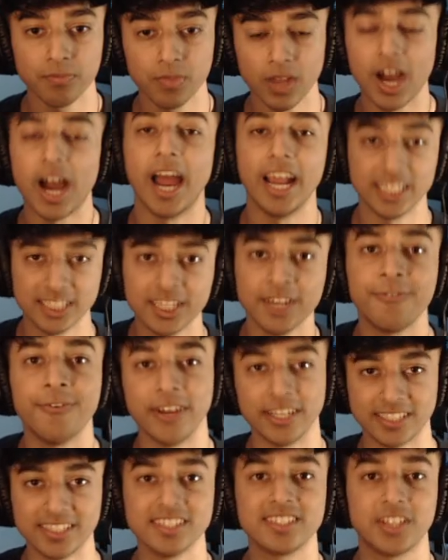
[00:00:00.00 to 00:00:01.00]
Alright, she
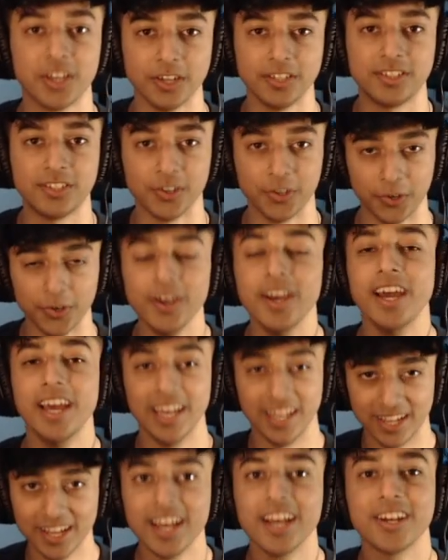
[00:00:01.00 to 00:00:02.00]
thinks it's good too.
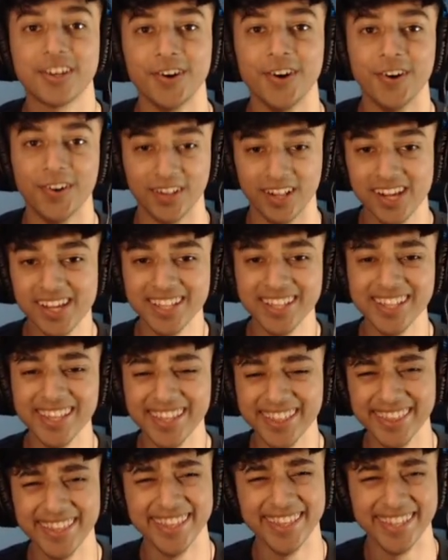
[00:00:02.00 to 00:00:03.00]
Cool.
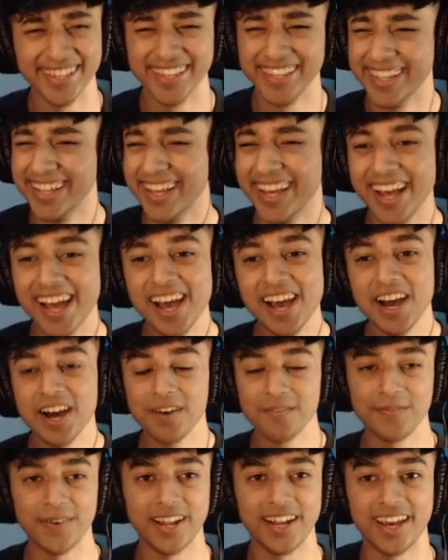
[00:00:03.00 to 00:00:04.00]

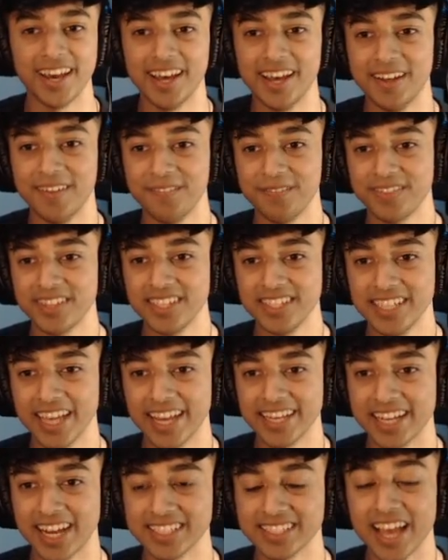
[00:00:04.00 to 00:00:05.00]
But,
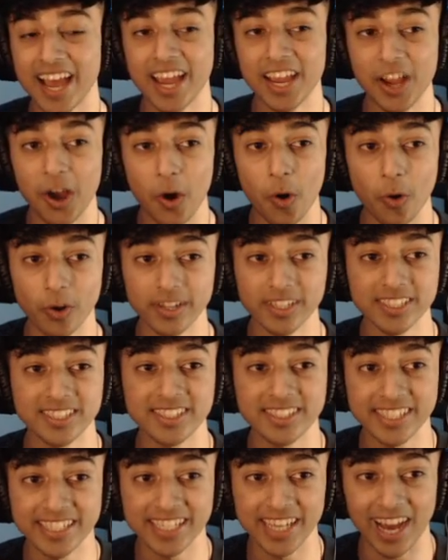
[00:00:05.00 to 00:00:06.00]
yeah, guys, I
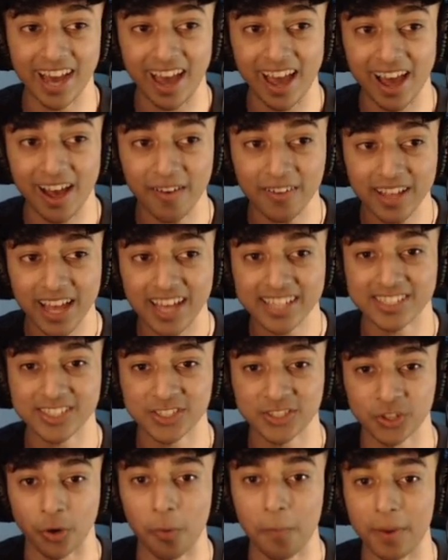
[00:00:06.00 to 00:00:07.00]
honestly... Had
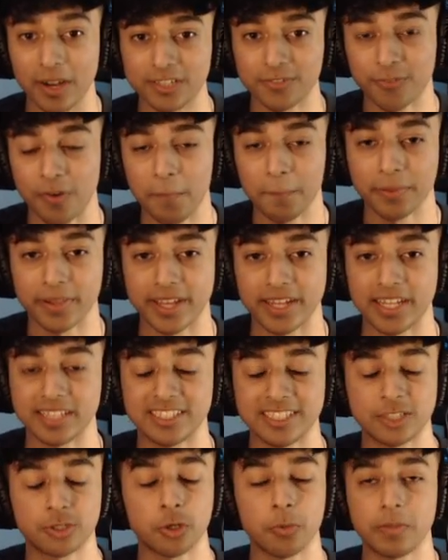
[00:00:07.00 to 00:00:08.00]
so much fun playing this.
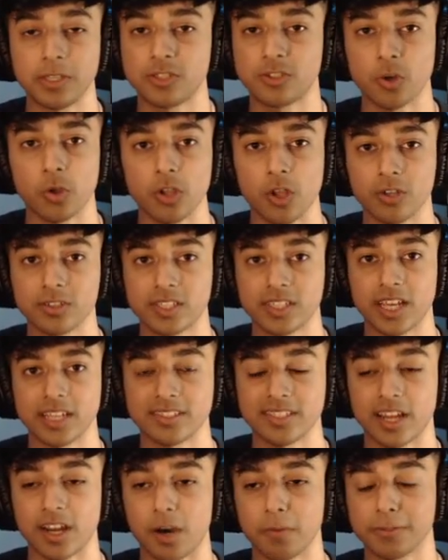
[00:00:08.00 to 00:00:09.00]
It took me so long to get
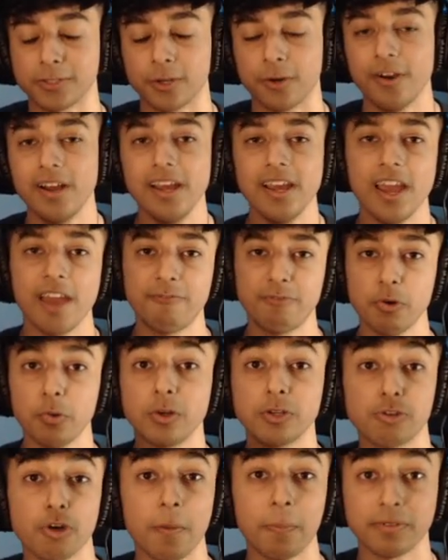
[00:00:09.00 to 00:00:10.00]
set up. So if you
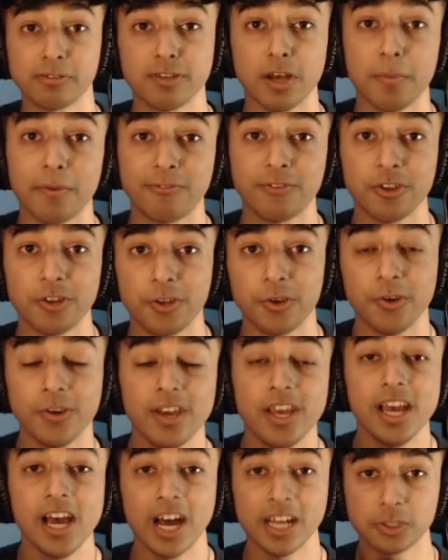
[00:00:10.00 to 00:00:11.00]
would drop a sub if you're new
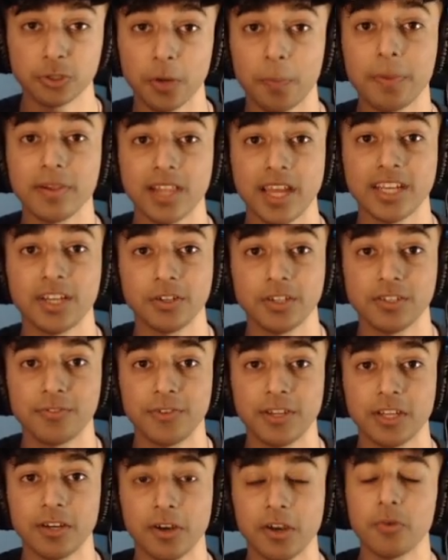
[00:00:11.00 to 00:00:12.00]
and drop a like on this
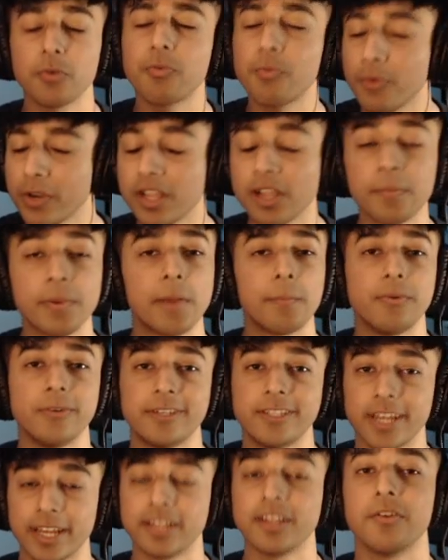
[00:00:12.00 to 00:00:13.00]
video, it would really be
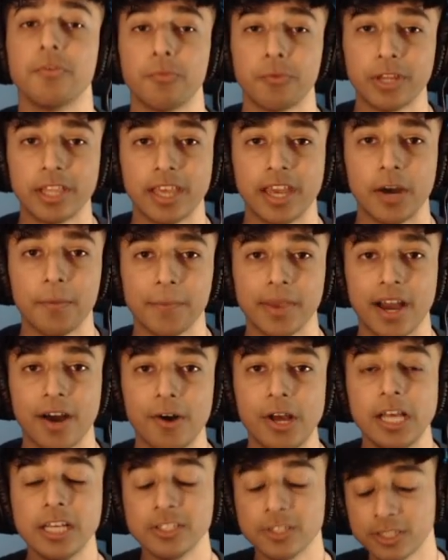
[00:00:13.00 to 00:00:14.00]
appreciated and really help me
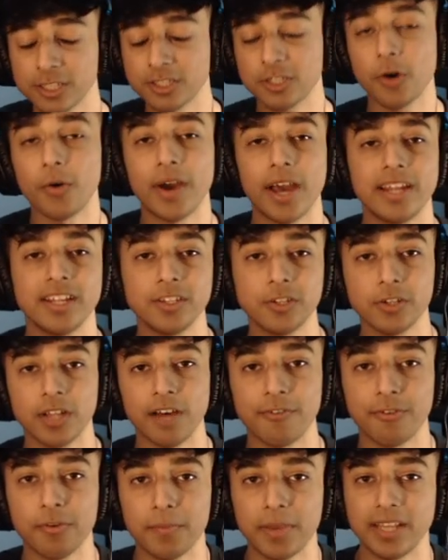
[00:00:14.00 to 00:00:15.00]
out. So just go ahead and do
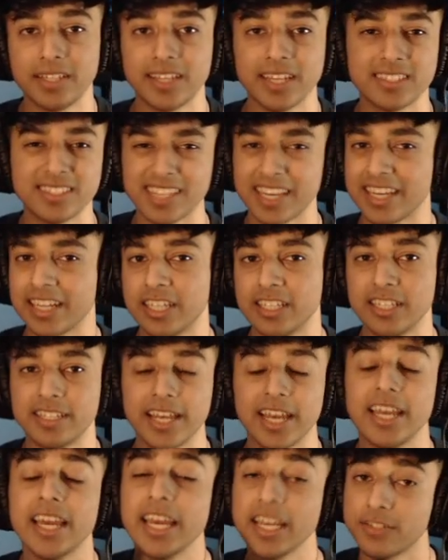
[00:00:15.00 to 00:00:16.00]
that for me. It takes a second of your
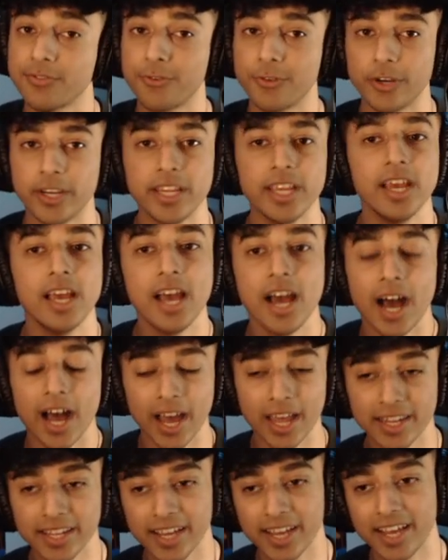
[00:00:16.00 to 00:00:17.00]
day. It's free.
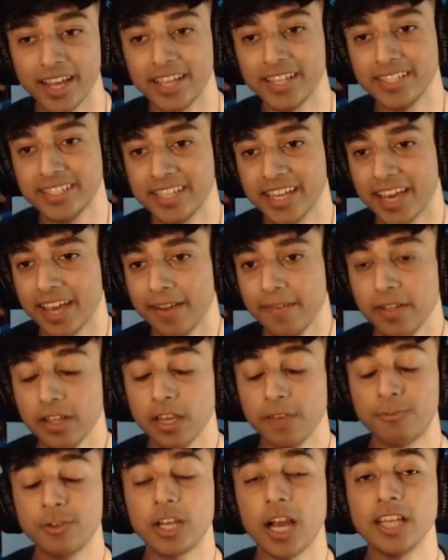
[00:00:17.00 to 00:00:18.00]
And yeah,
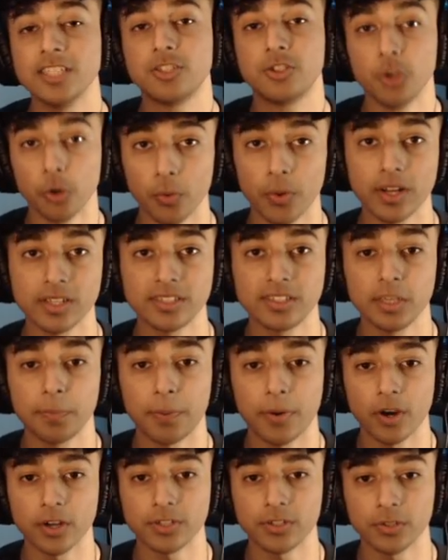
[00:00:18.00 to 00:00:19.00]
if you guys do want to see
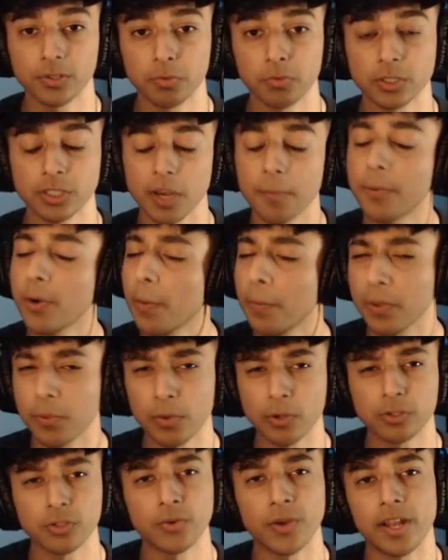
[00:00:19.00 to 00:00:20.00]
part 2, which I probably
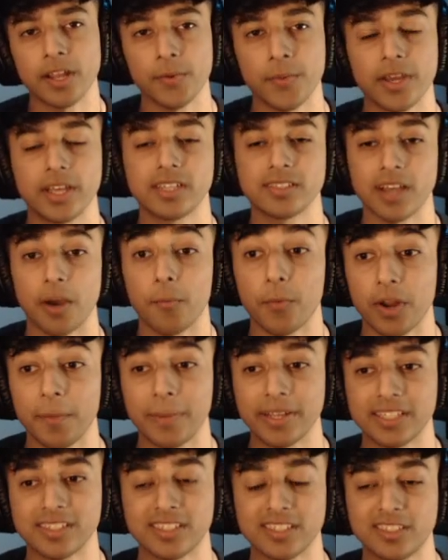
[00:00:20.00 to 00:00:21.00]
will do anyway because I want to
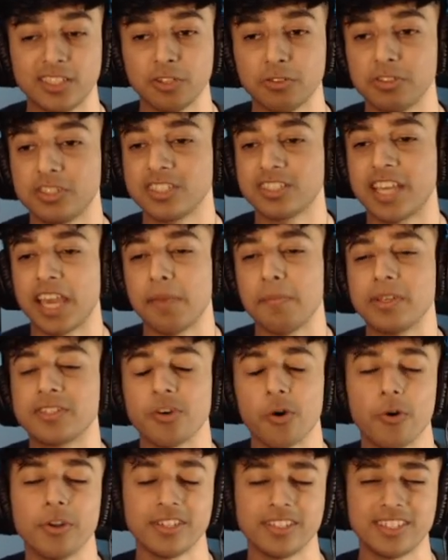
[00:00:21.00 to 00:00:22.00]
make this a series. This game is
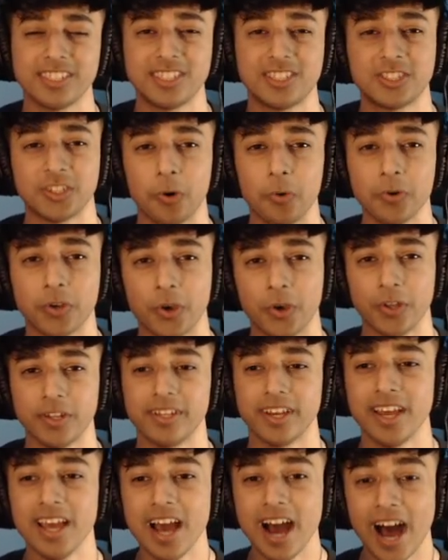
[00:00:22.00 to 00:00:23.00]
honestly so
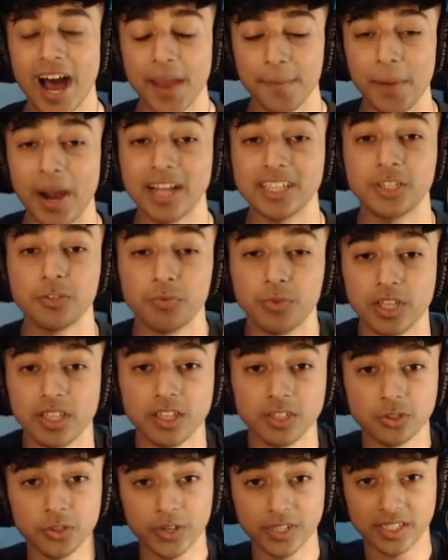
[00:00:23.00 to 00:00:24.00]
good. I'm actually really
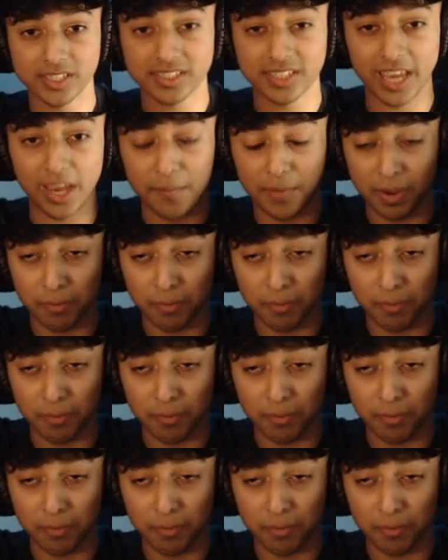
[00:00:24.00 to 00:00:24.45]
enjoying this game.